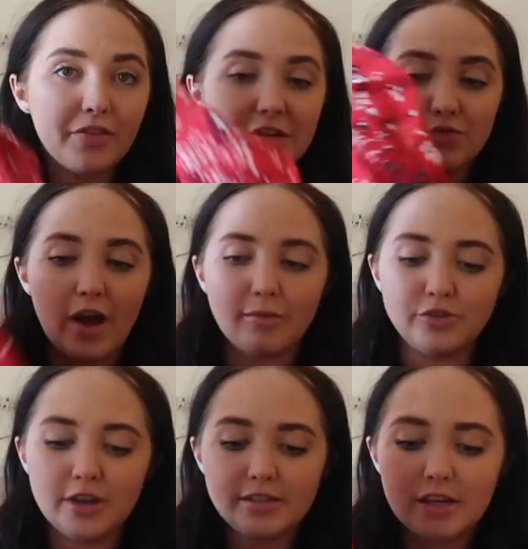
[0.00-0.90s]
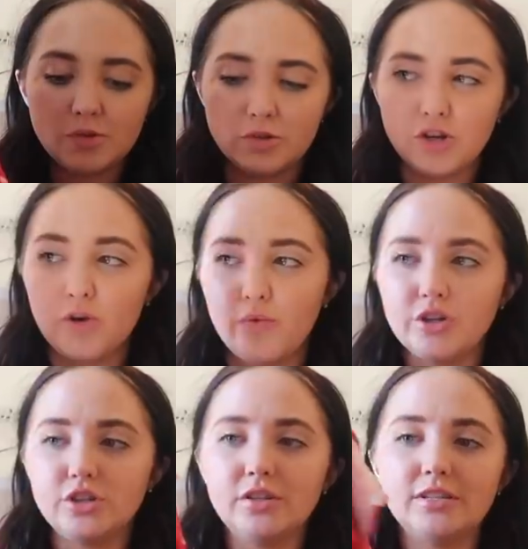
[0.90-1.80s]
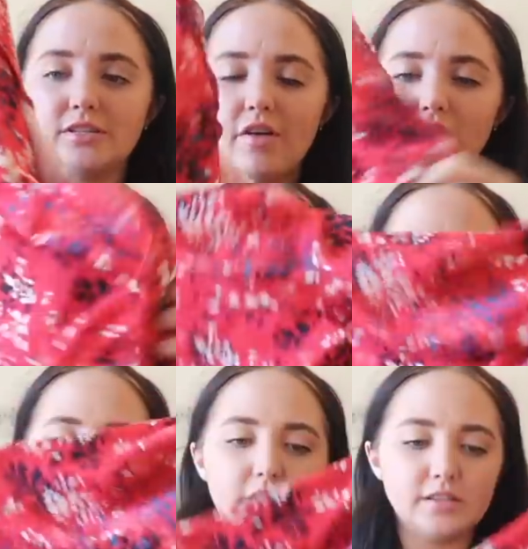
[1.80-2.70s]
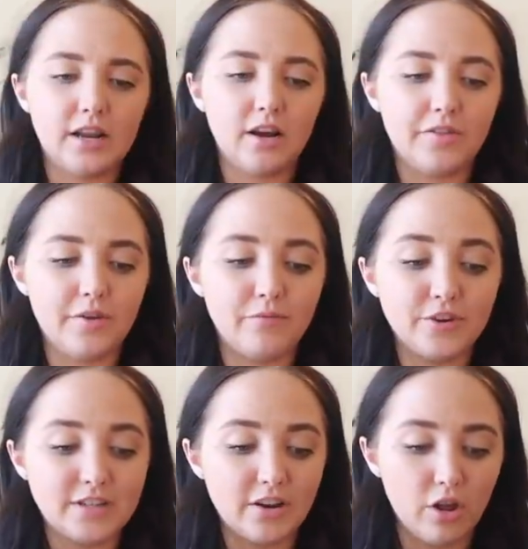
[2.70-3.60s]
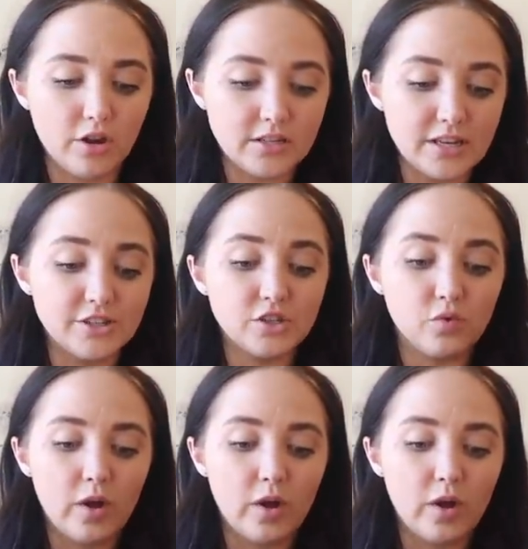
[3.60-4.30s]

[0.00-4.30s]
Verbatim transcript: got these wrap dresses, which are originally seventy dollars, and I got them for ten dollars each as